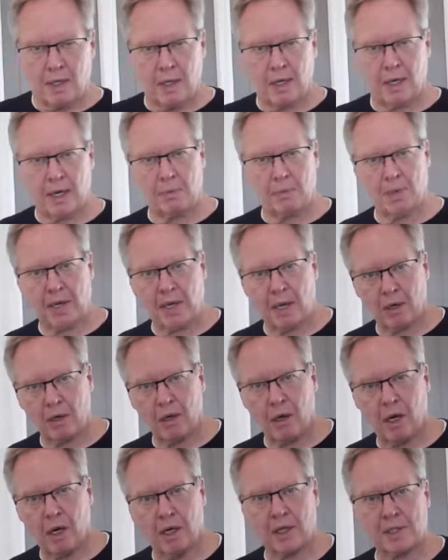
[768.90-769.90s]
I'm in
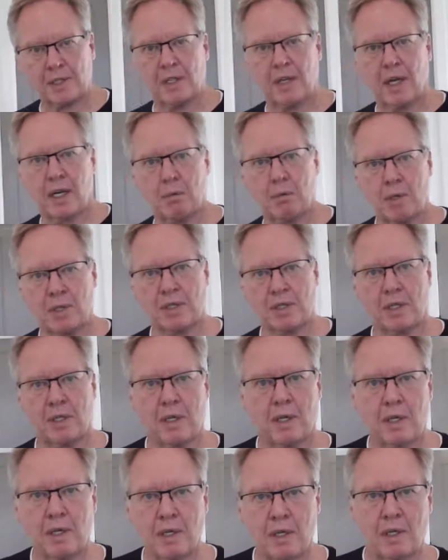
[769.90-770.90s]
Alcoholics Anonymous.
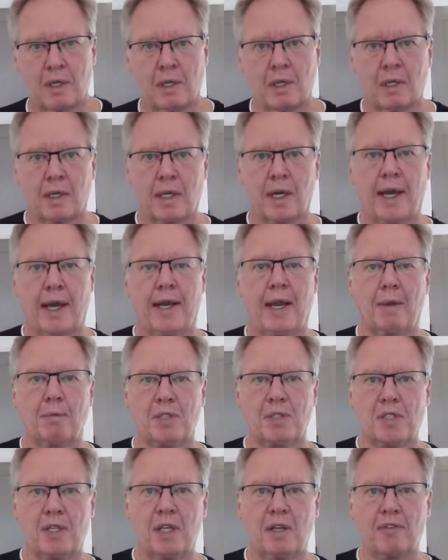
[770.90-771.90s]
A guy named
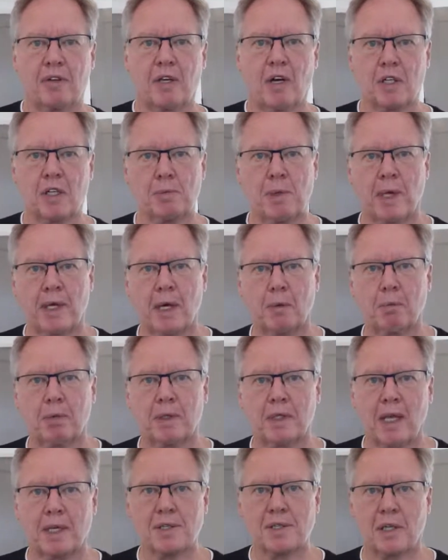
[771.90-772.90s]
Steve calls me a couple
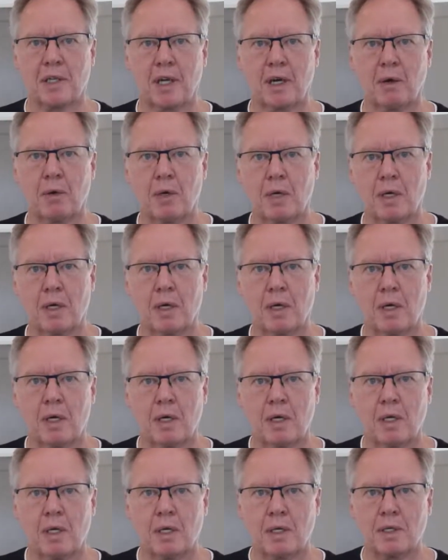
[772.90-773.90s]
days ago.
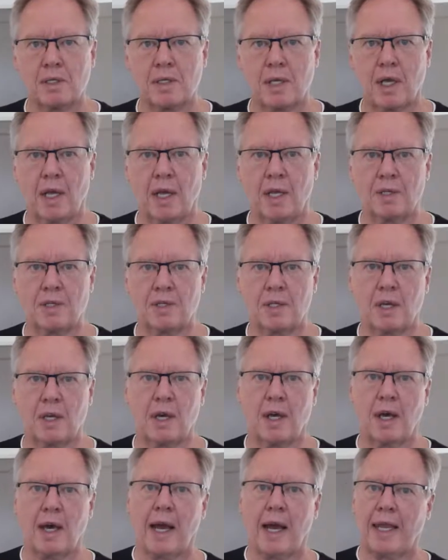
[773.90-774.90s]
Says,
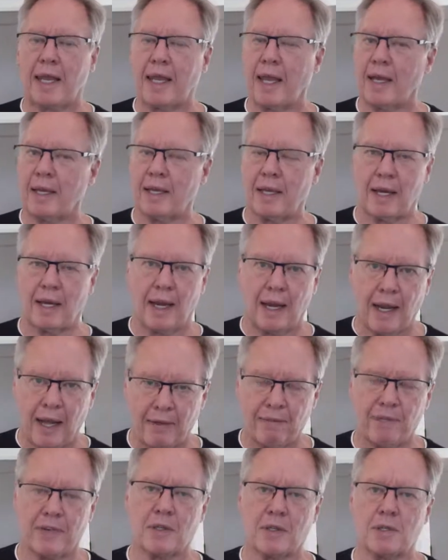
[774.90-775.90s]
I can't get
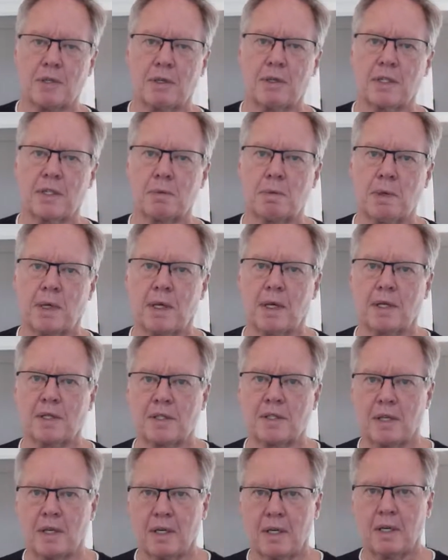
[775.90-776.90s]
life insurance
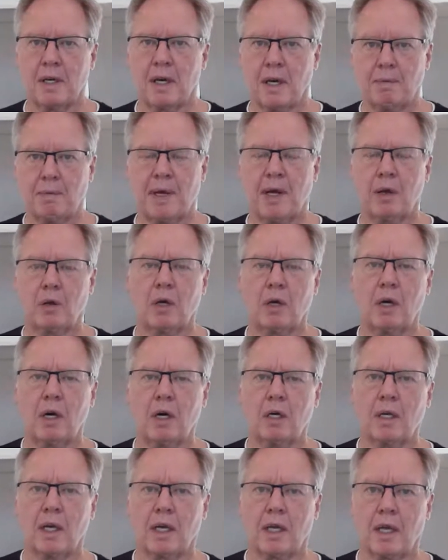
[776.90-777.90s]
because I'm an
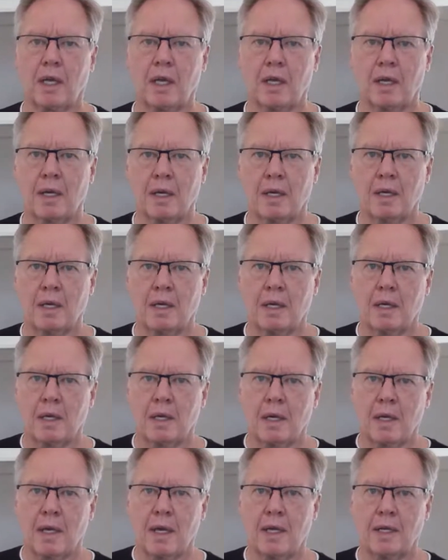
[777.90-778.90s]
alcoholic.
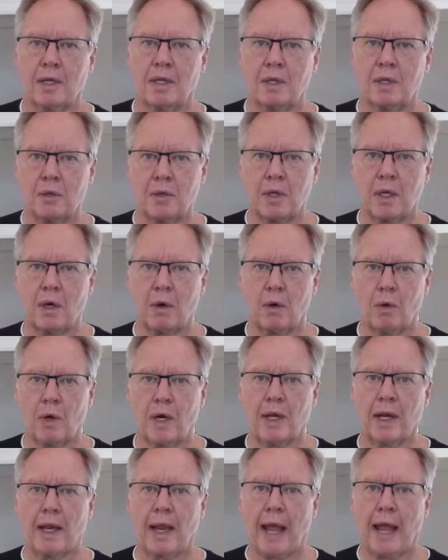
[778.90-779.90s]
And you know
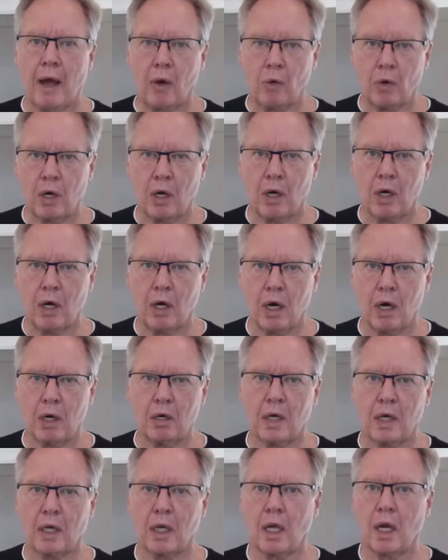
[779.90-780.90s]
an
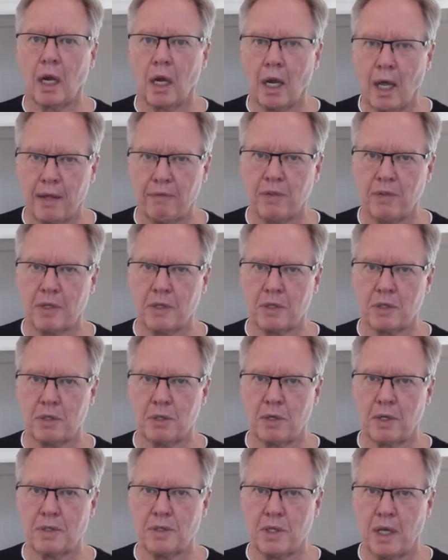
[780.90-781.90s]
alcoholic life
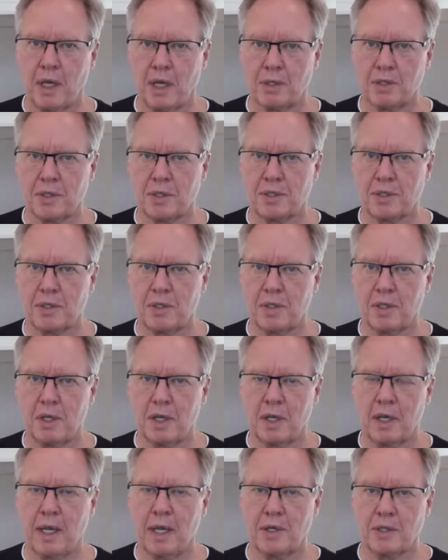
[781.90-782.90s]
insurance
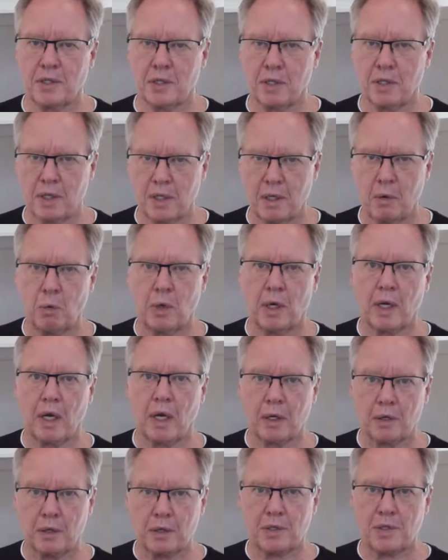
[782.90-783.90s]
agent that would
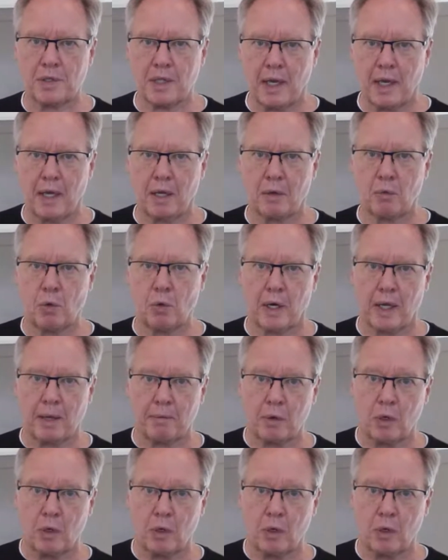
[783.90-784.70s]
understand what I'm